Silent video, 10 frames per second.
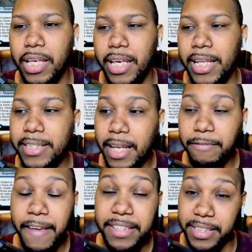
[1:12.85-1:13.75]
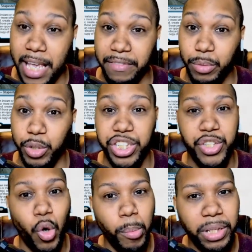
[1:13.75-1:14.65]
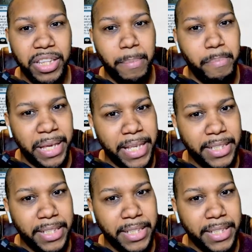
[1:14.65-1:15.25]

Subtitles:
Instead of Faceless Haven, which is normally the biggest